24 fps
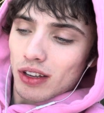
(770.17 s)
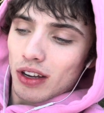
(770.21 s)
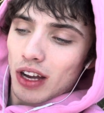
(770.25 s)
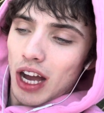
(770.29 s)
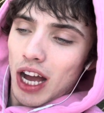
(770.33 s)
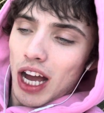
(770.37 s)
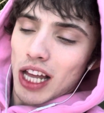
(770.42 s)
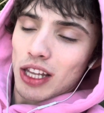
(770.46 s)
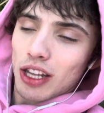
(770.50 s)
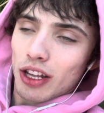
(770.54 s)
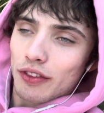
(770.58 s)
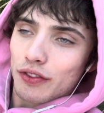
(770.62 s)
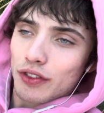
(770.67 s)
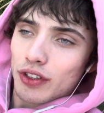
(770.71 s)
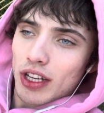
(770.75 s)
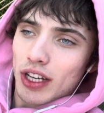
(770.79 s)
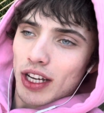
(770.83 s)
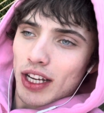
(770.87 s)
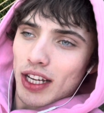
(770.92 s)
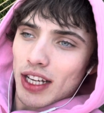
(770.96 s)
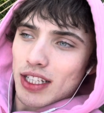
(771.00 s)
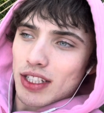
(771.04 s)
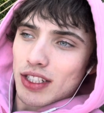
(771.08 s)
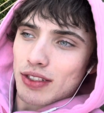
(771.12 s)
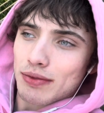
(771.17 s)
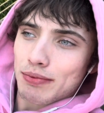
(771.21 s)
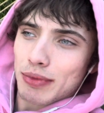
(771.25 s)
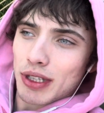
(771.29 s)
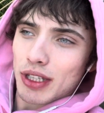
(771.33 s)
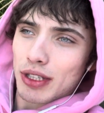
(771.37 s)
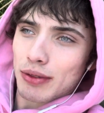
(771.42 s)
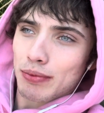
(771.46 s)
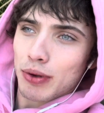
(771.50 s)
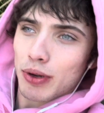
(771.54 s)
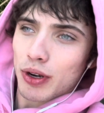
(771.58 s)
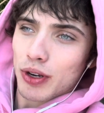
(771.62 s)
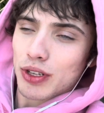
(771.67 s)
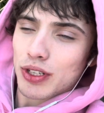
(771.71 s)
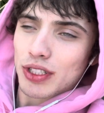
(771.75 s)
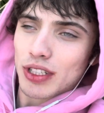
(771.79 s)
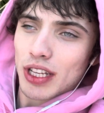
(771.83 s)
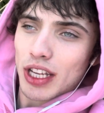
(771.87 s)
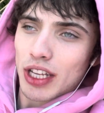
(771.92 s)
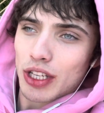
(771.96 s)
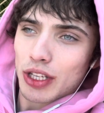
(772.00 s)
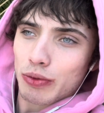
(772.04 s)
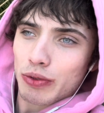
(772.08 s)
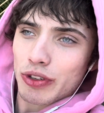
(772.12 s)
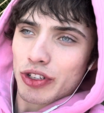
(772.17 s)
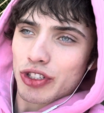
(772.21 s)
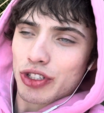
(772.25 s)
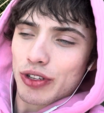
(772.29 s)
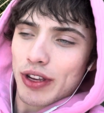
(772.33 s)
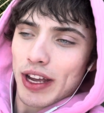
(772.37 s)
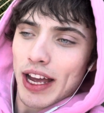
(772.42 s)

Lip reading: I love you guys. Be the person that you wish you